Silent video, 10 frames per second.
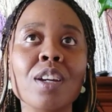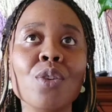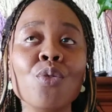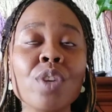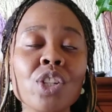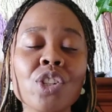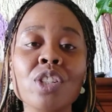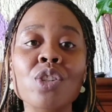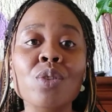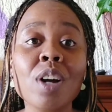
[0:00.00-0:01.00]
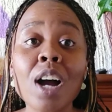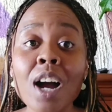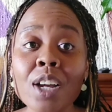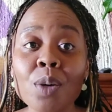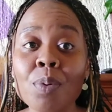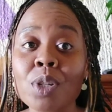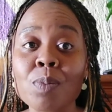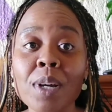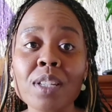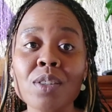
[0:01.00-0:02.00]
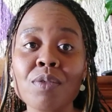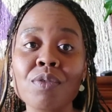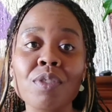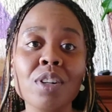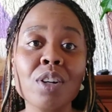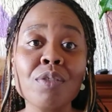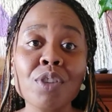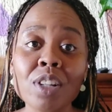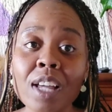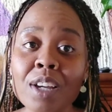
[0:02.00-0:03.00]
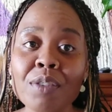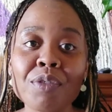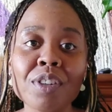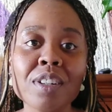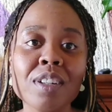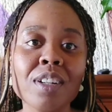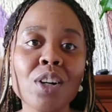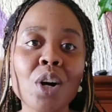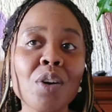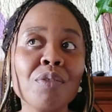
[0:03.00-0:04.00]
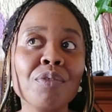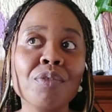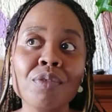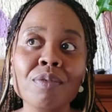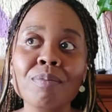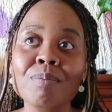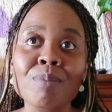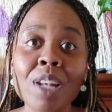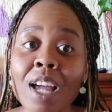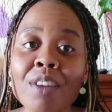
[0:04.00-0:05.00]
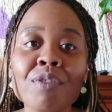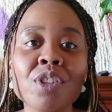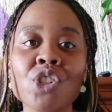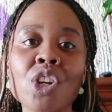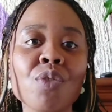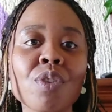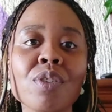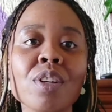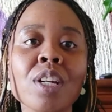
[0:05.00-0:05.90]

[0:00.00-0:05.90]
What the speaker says: reach into a higher perspective of your life, of life in general.